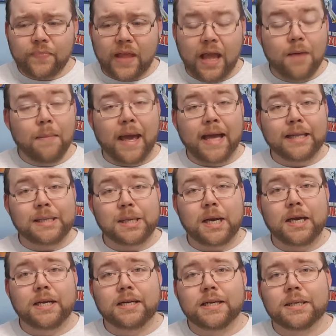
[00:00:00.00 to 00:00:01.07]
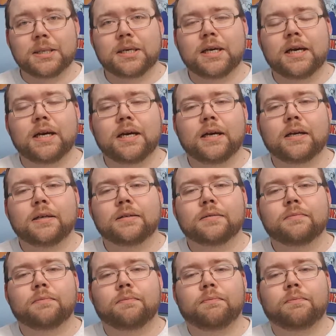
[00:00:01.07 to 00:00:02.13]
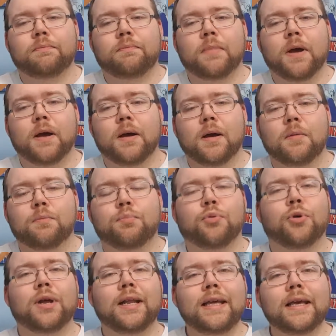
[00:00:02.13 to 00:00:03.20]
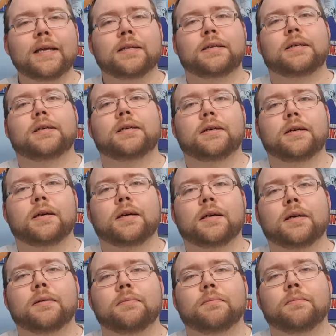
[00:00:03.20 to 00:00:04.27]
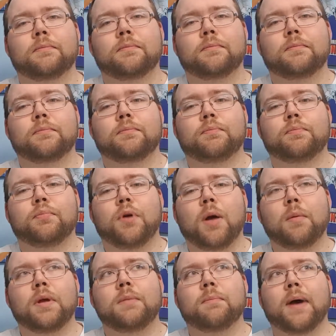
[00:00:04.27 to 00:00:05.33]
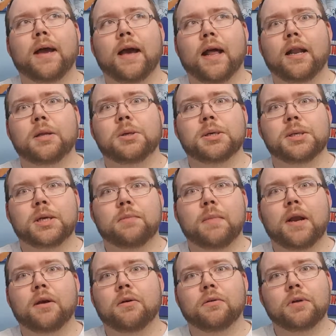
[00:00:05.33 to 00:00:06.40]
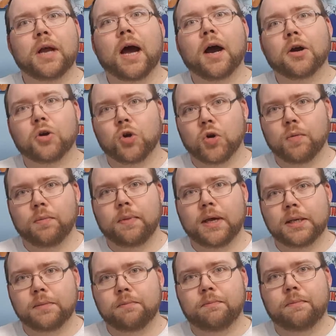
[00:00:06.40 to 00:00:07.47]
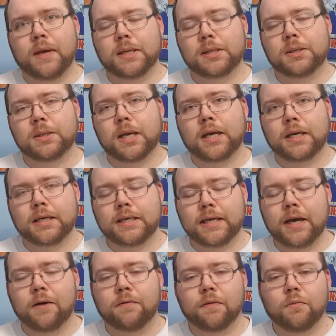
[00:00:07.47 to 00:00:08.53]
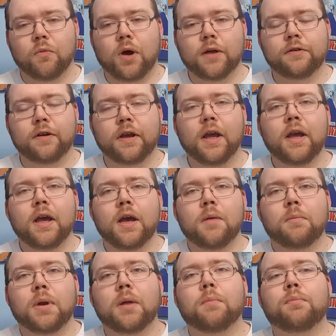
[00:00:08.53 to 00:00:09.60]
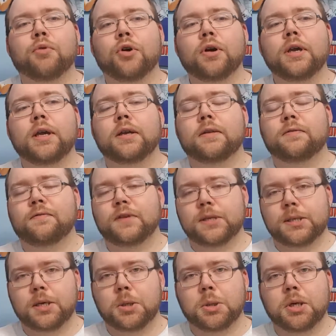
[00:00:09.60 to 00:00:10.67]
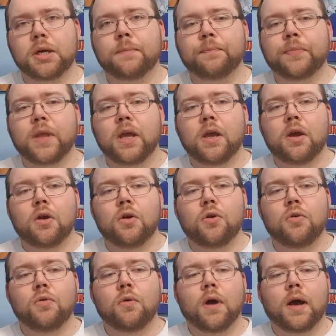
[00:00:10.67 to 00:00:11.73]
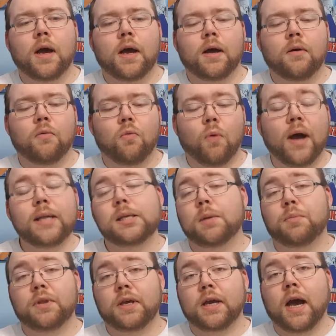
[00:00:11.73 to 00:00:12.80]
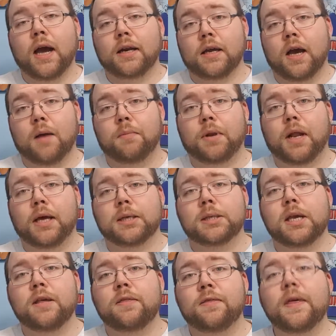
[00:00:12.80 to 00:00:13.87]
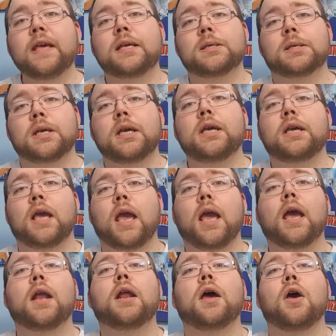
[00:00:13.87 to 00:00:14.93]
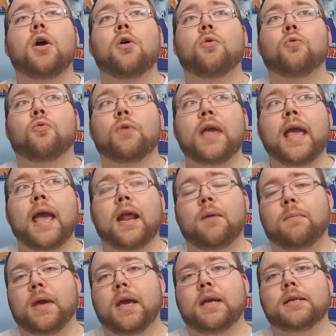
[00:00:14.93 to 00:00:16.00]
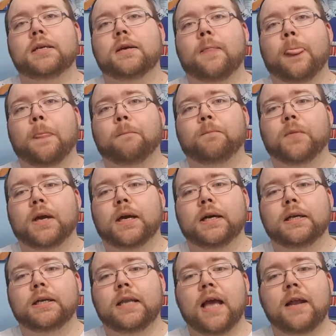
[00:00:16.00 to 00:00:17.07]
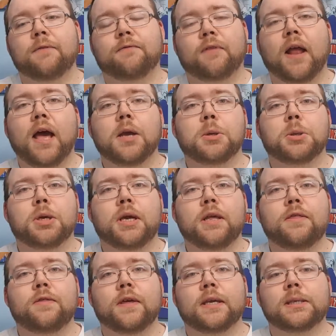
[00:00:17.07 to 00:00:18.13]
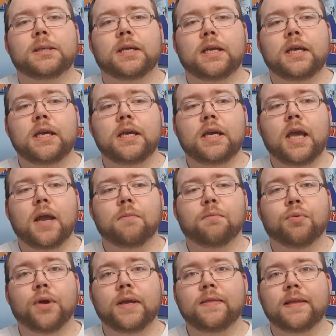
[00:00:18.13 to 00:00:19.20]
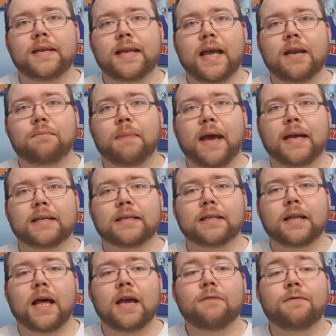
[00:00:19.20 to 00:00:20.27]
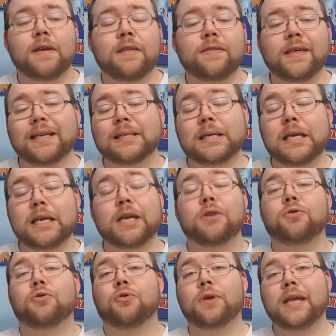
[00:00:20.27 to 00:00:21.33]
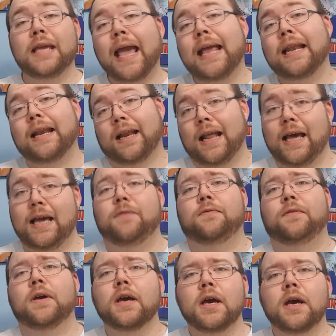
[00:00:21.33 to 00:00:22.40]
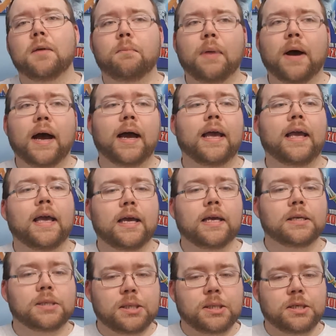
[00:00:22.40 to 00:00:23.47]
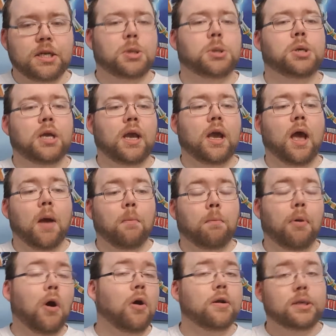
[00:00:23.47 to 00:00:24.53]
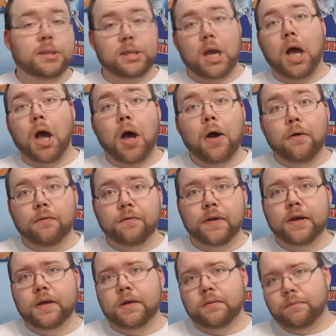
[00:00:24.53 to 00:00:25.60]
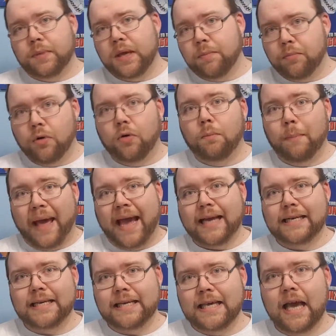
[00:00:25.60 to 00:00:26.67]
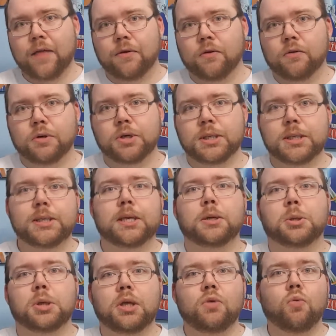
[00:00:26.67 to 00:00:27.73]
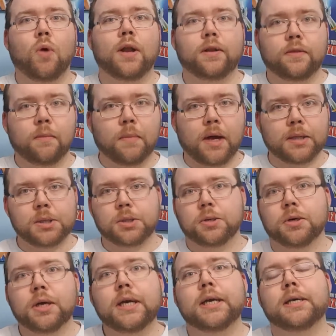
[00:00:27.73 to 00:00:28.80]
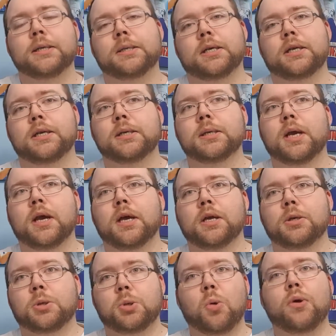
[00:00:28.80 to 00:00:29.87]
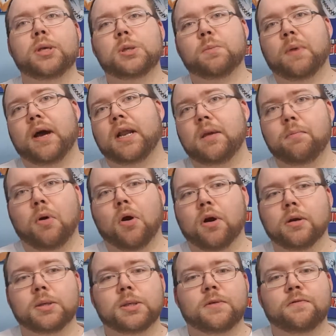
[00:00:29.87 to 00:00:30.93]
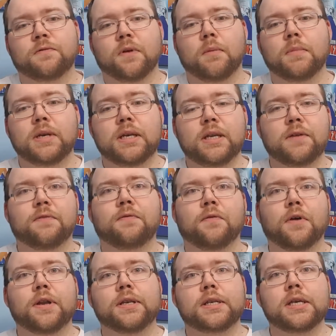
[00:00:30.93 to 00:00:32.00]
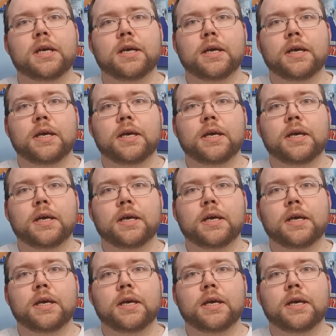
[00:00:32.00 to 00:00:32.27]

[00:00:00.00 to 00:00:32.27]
a mad scientist, uh, a brilliant, uh, probably biologist and medical doctor, best as I could tell from watching, but a brilliant physician who uh, winds up with a god complex. He thinks he can reanimate uh, dead flesh. He thinks that he can bring the dead back to life. He thinks he can create life by stitching parts of people back together, which is essentially what the monster is. It is choice body parts from different